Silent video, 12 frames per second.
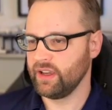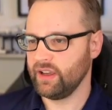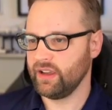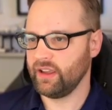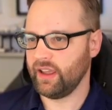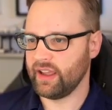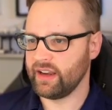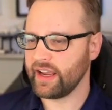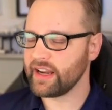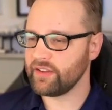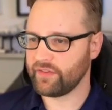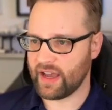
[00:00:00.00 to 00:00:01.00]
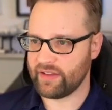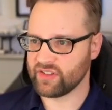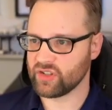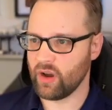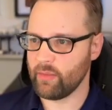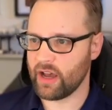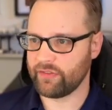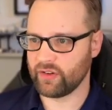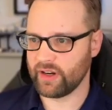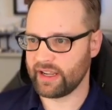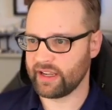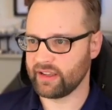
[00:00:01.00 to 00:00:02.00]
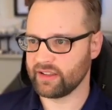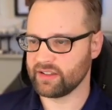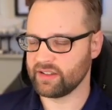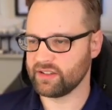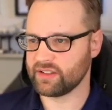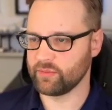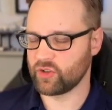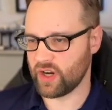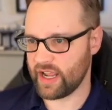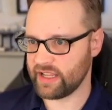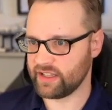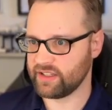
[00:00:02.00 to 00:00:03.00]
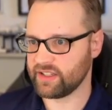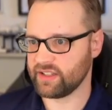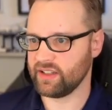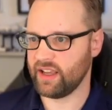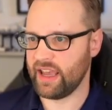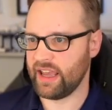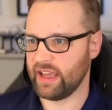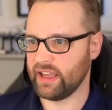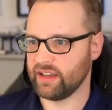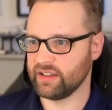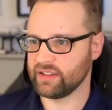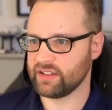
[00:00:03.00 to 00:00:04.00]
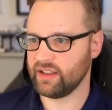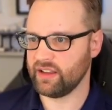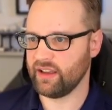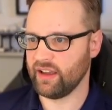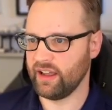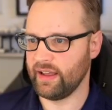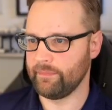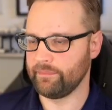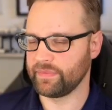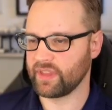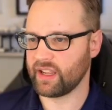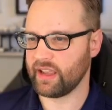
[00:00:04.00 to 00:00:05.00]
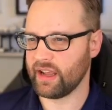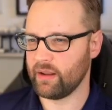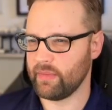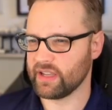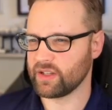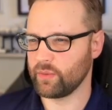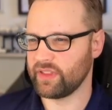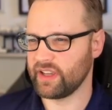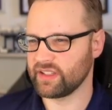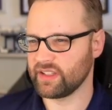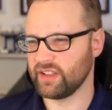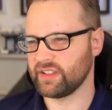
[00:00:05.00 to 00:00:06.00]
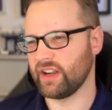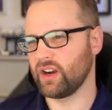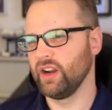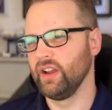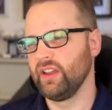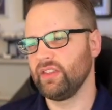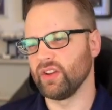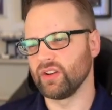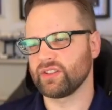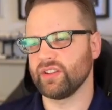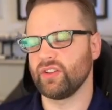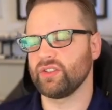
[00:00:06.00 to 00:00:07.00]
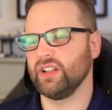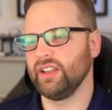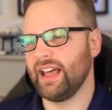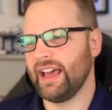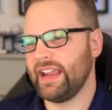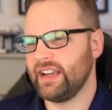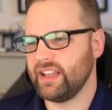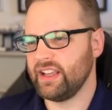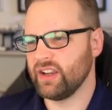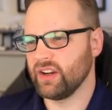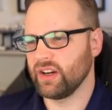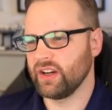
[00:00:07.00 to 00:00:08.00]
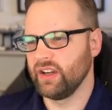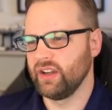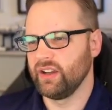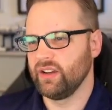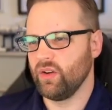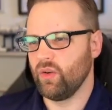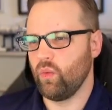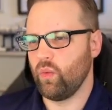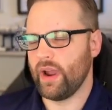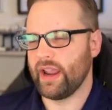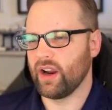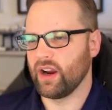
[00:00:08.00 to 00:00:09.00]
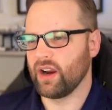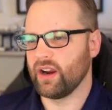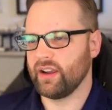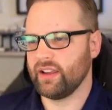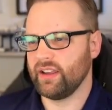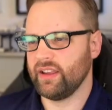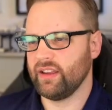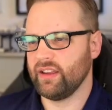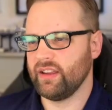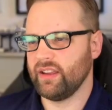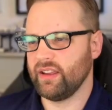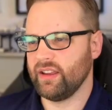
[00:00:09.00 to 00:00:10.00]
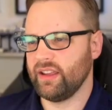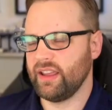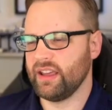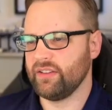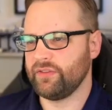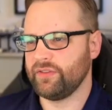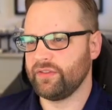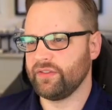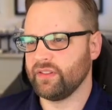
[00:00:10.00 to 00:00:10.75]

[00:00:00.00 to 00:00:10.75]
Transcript: and knight e5, and so I'm offering some trades and kind of messing with things in the center. There's a line here where if